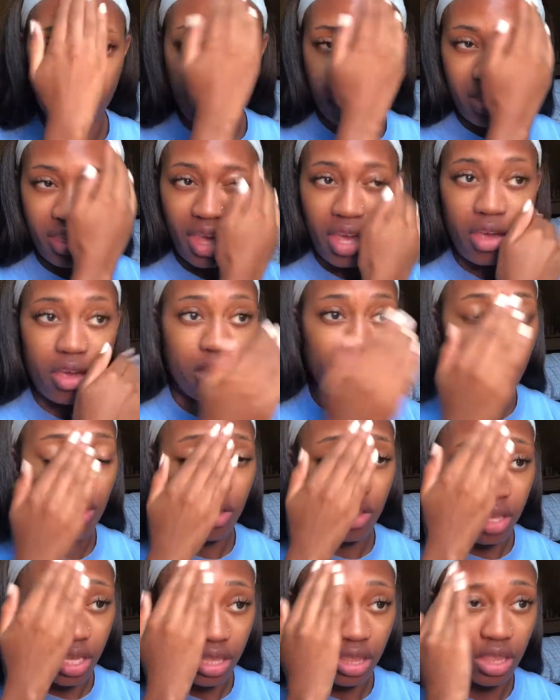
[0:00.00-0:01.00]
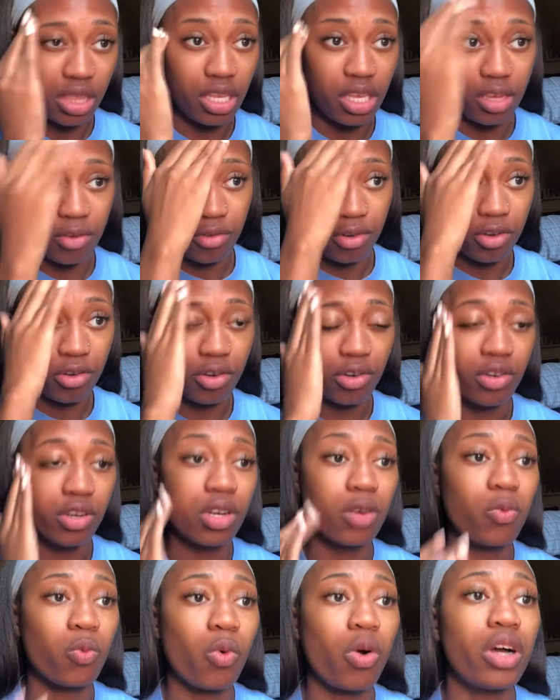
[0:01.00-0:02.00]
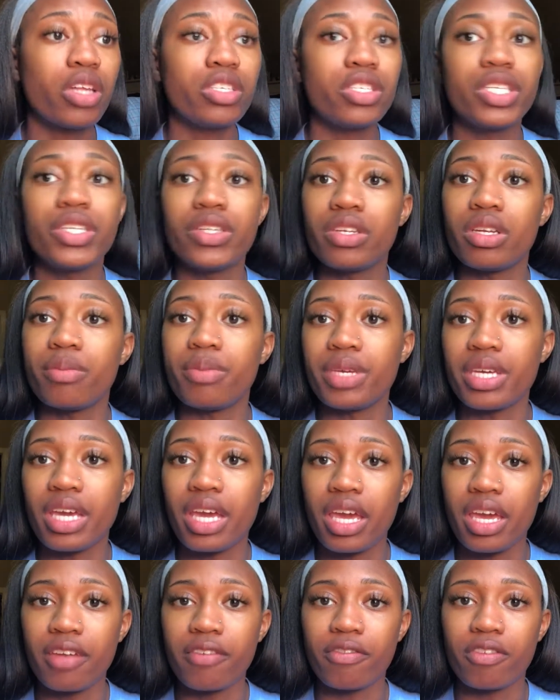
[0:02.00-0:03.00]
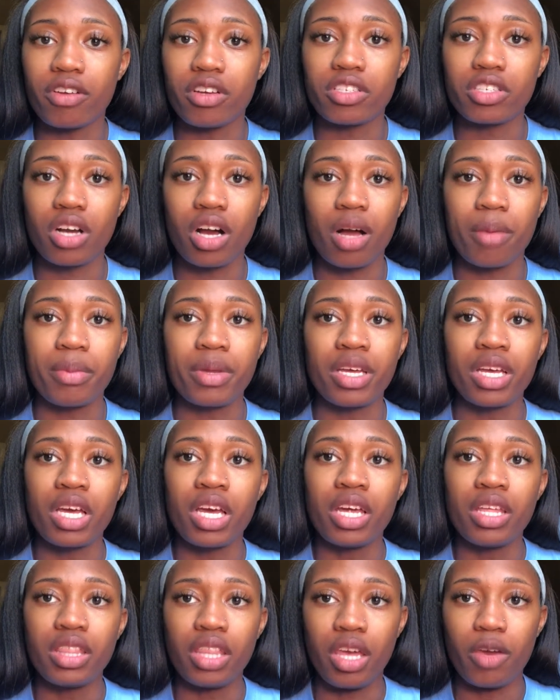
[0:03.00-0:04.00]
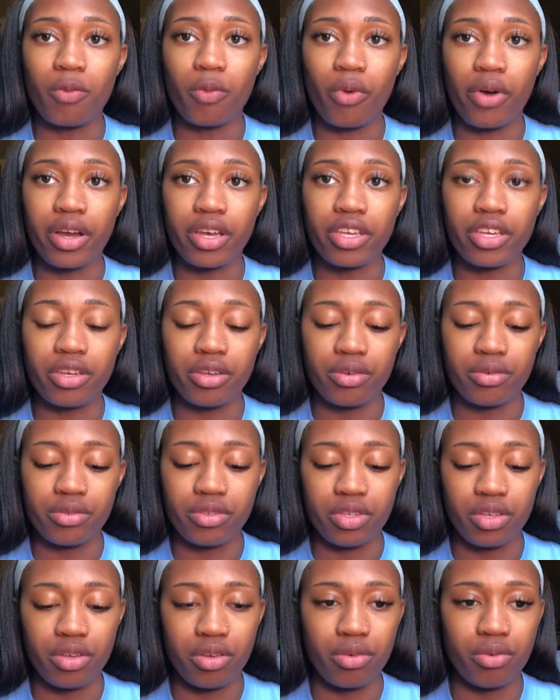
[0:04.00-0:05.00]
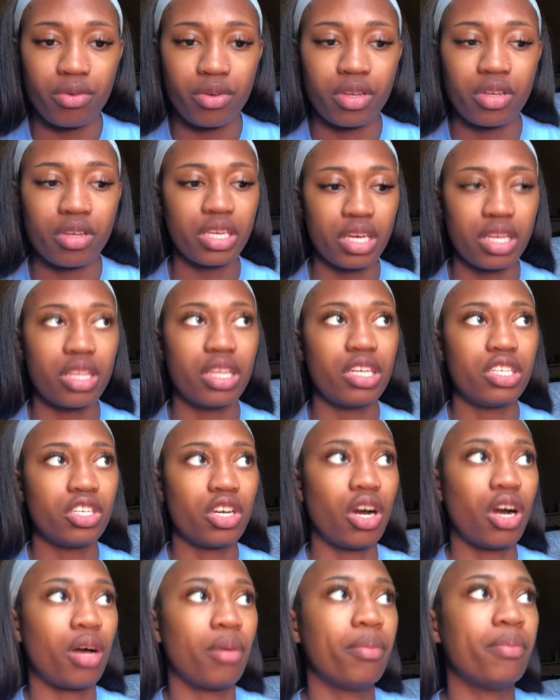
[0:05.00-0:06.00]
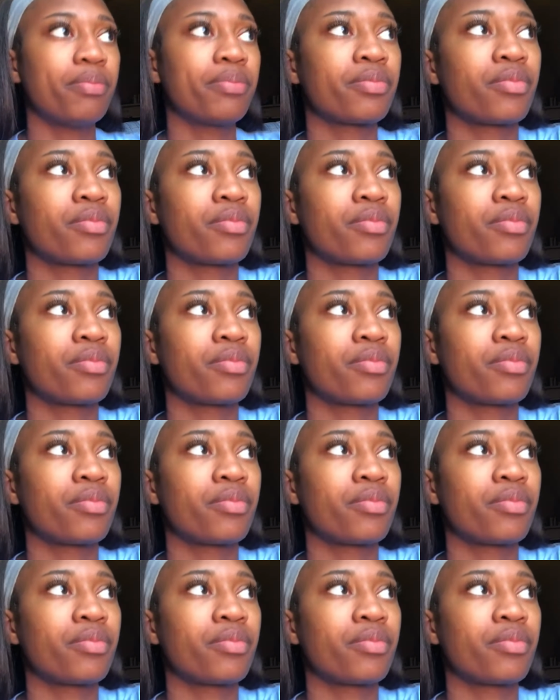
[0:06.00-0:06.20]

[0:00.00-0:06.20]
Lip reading: the recruiter wants you to be it for a job. They want you to get the job